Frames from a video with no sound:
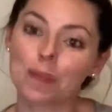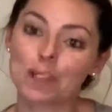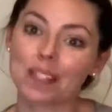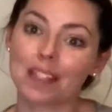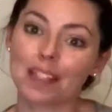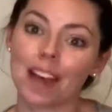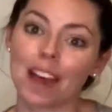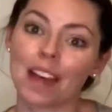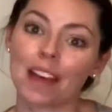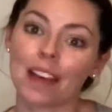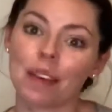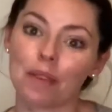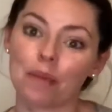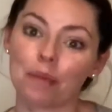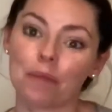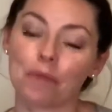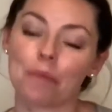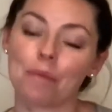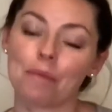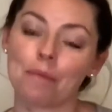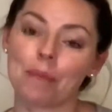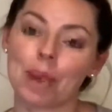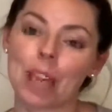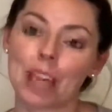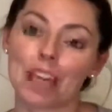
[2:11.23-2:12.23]
that it will
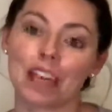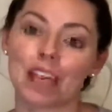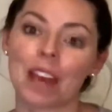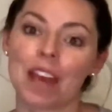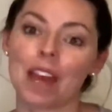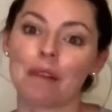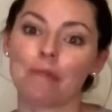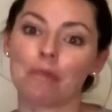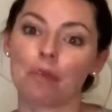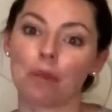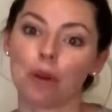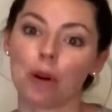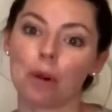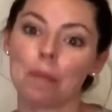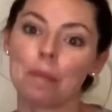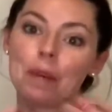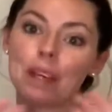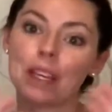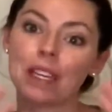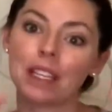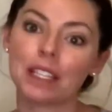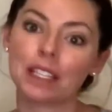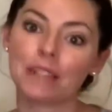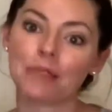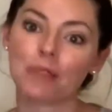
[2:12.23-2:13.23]
make a more
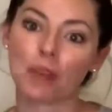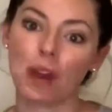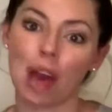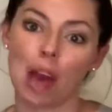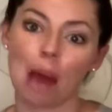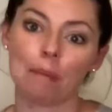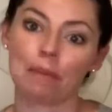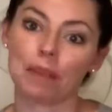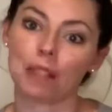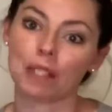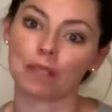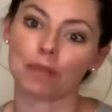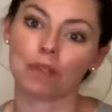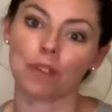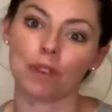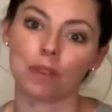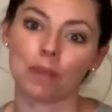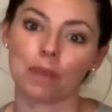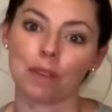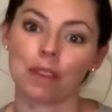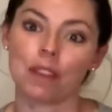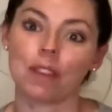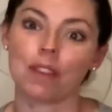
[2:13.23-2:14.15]
peaceful atmosphere within